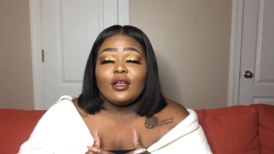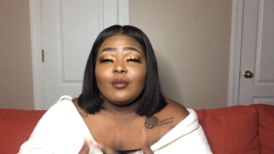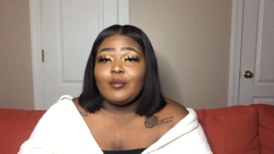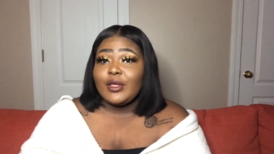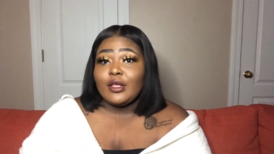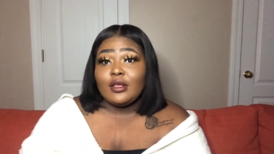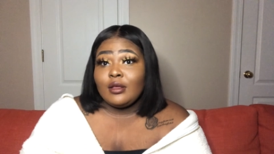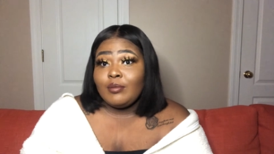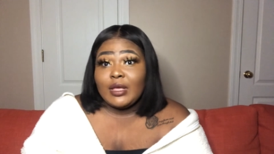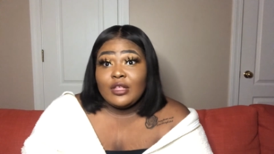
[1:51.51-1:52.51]

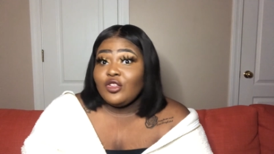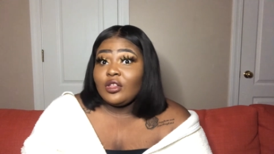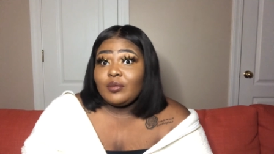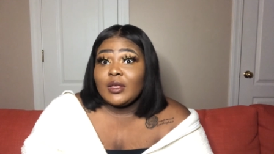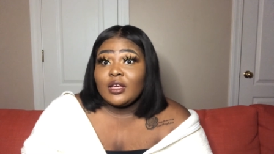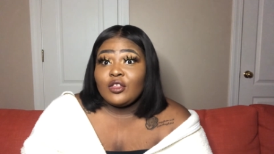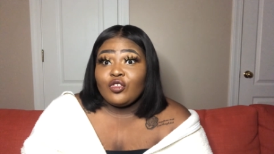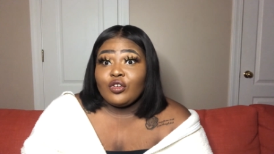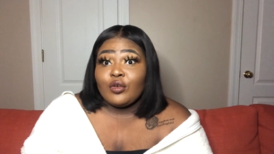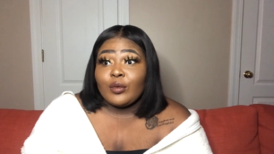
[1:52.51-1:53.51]
Just because you're
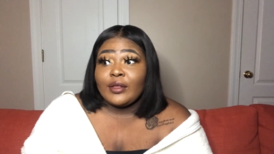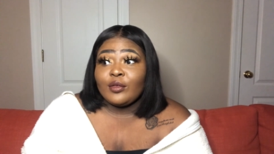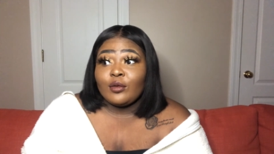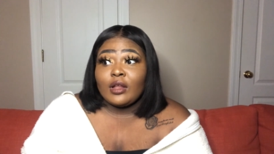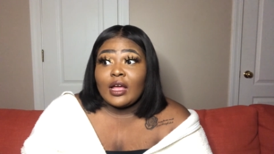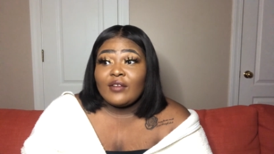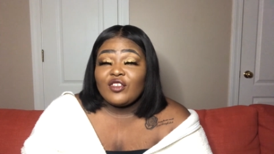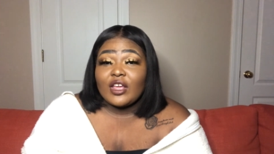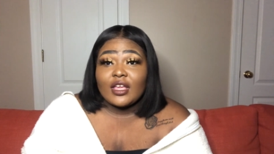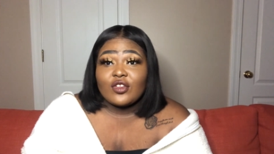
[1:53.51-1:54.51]
going through life
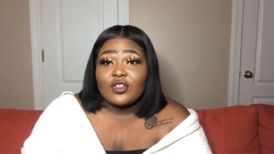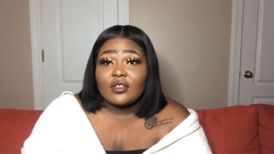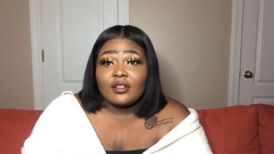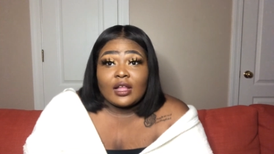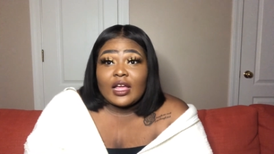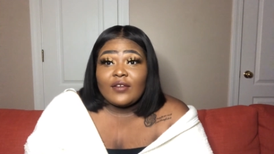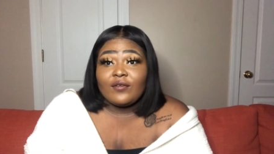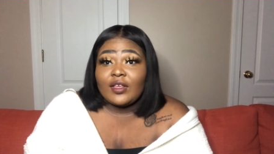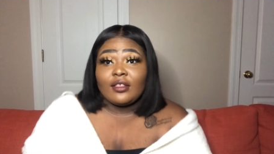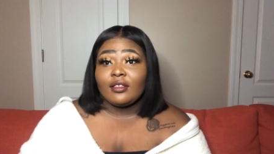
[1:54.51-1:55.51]
changes. Life
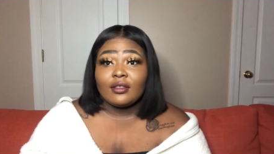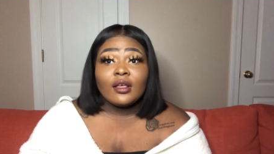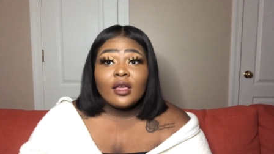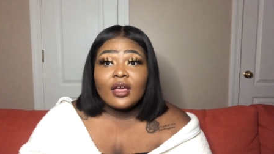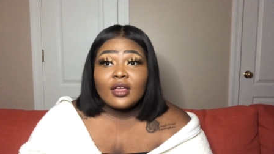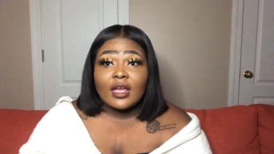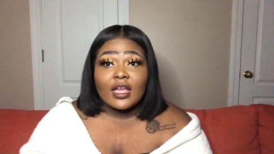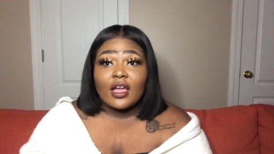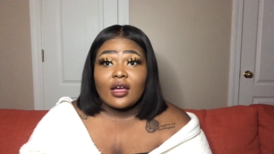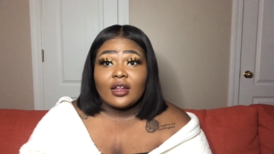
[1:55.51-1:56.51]
is
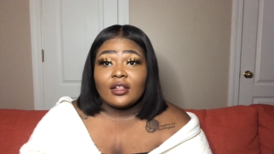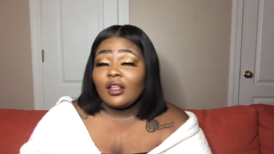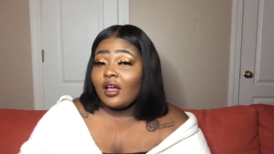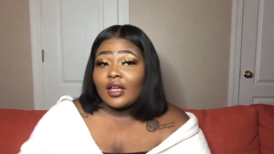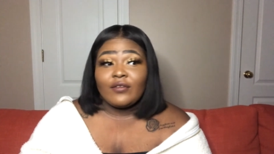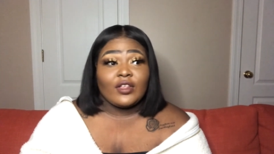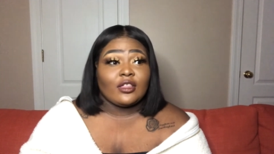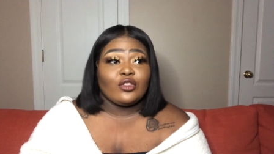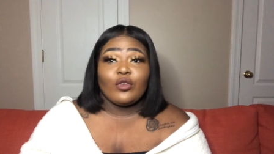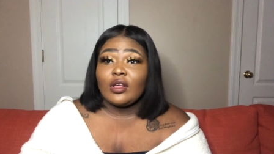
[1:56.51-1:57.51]
chaotic. Life is
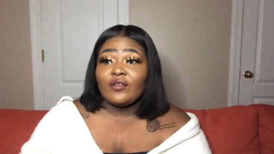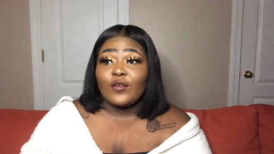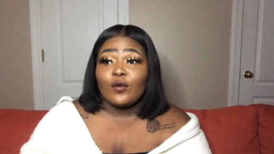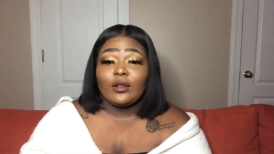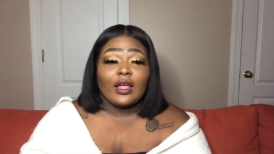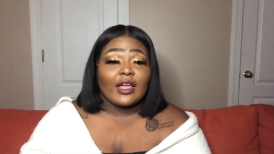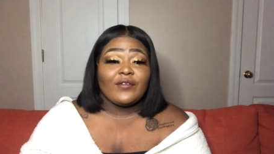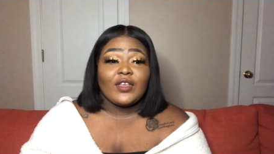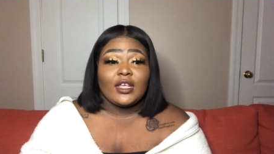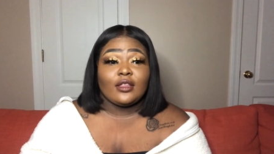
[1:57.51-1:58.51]
stressful. Life
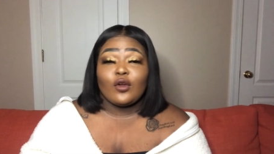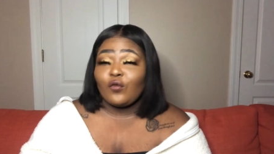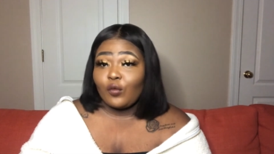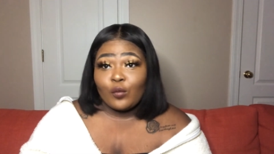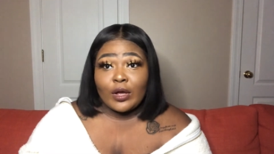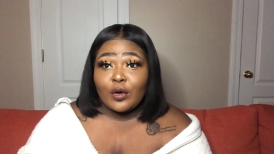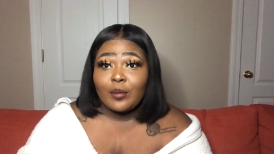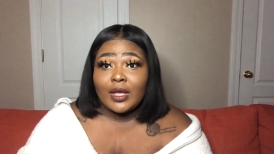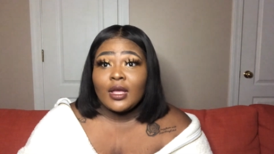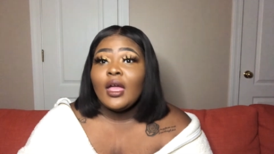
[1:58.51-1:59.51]
is
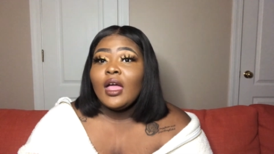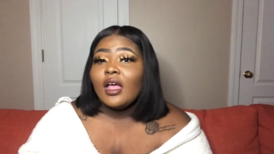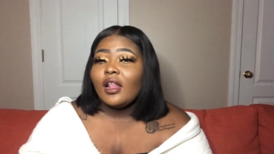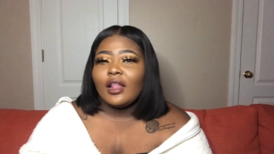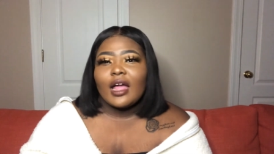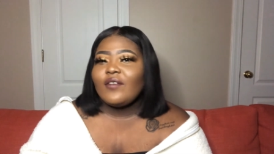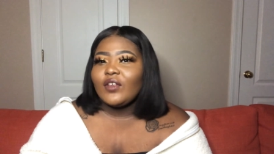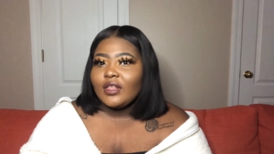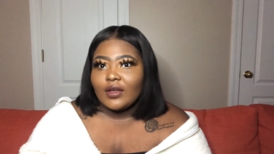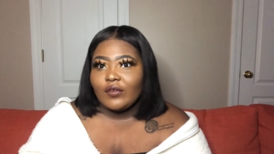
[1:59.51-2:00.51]
overwhelming. Life
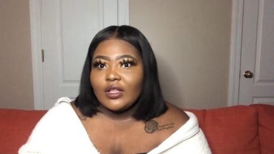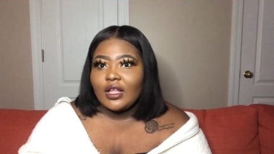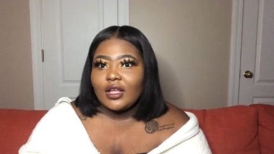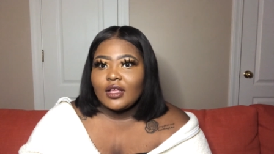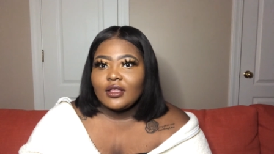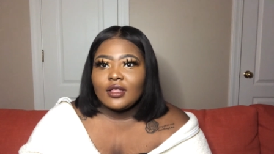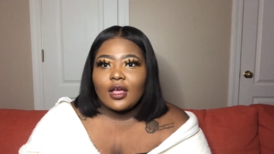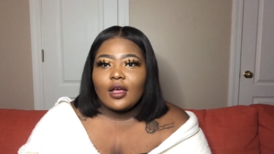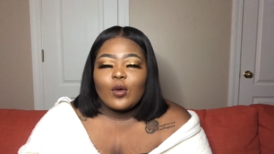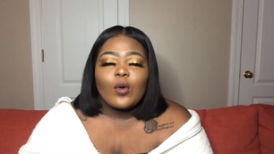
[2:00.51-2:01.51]
is everything.
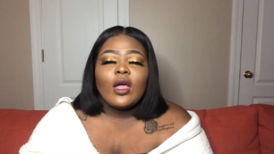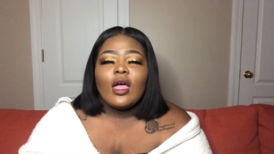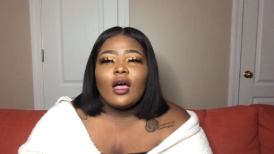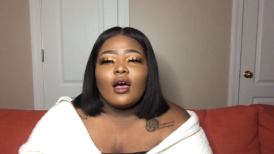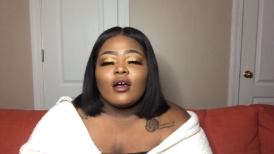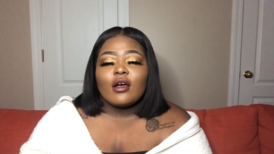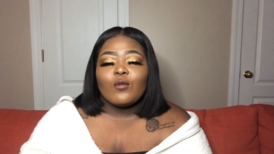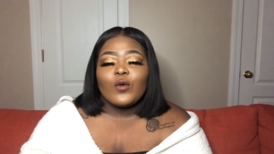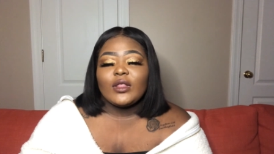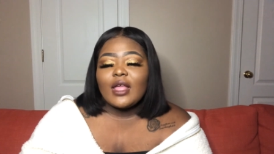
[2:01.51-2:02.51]
So,
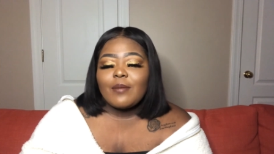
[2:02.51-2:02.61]
with that